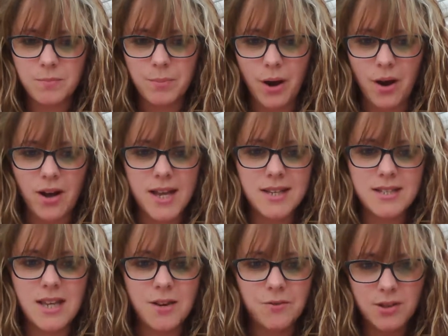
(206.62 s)
bar,
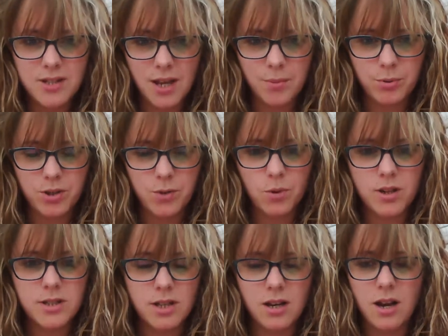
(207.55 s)
and say for example you
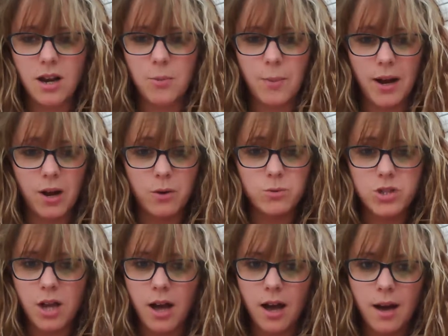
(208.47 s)
wanted to learn
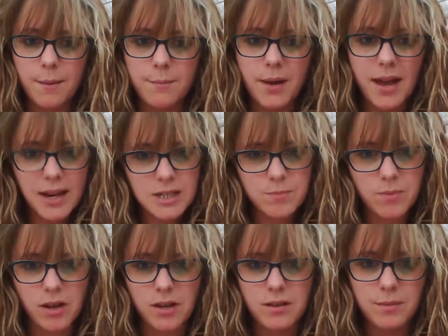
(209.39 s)
about
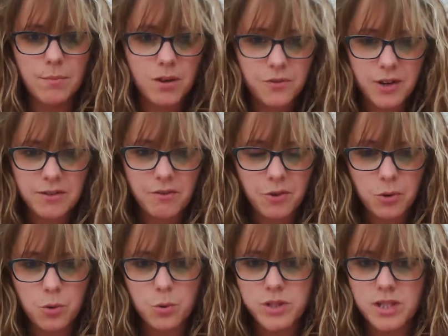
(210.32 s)
eczema, mud fever for
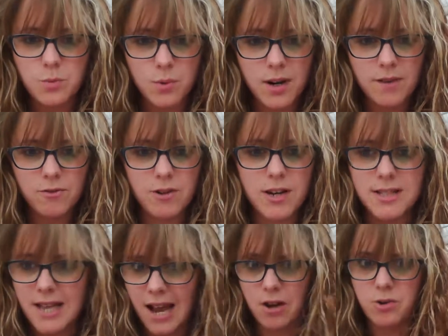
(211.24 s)
horses, whatever it
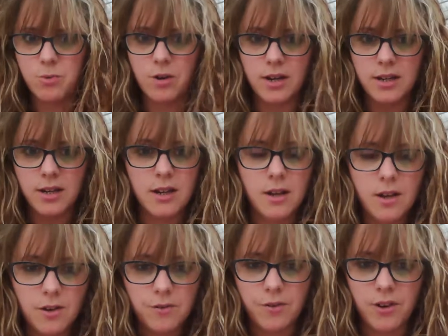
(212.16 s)
is. How do I
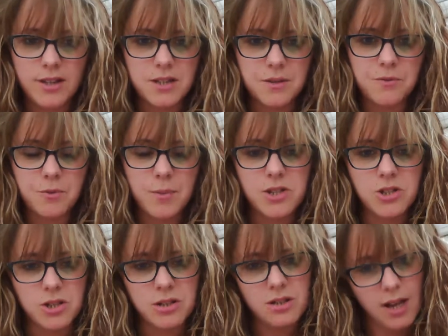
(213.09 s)
find this
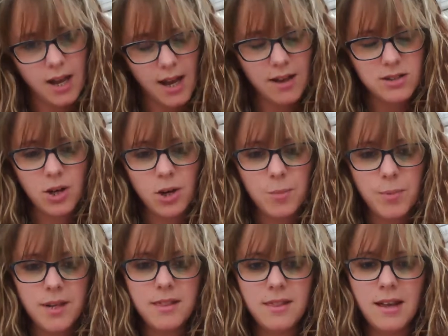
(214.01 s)
information? Type
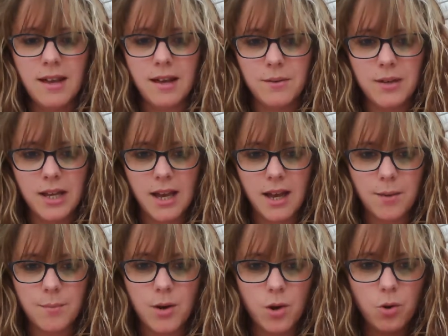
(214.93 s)
it in there,
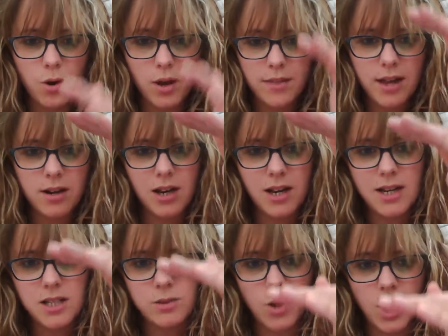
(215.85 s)
and then a
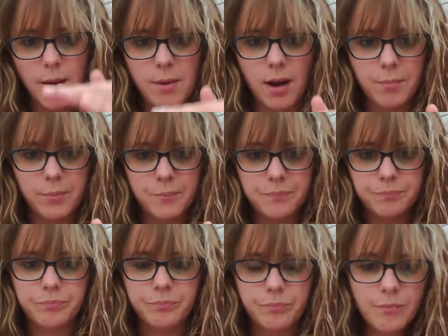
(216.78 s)
list will come up
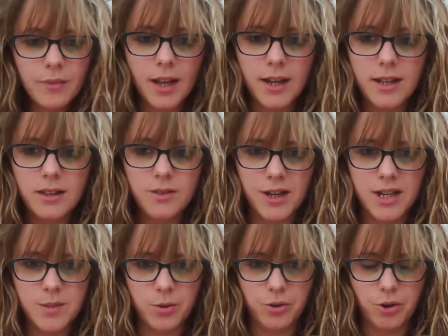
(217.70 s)
in the
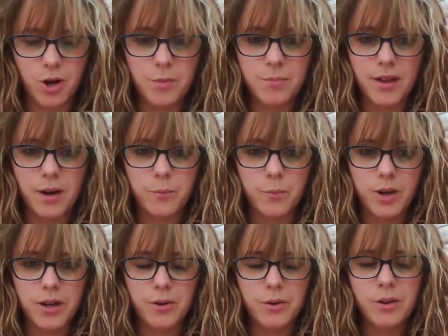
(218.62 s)
Facebook group that
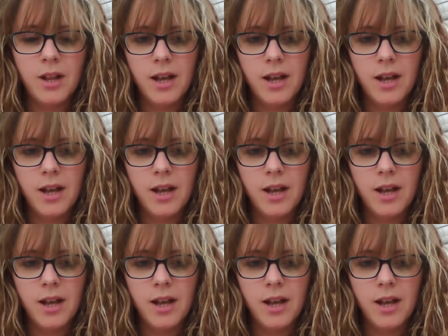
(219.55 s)
will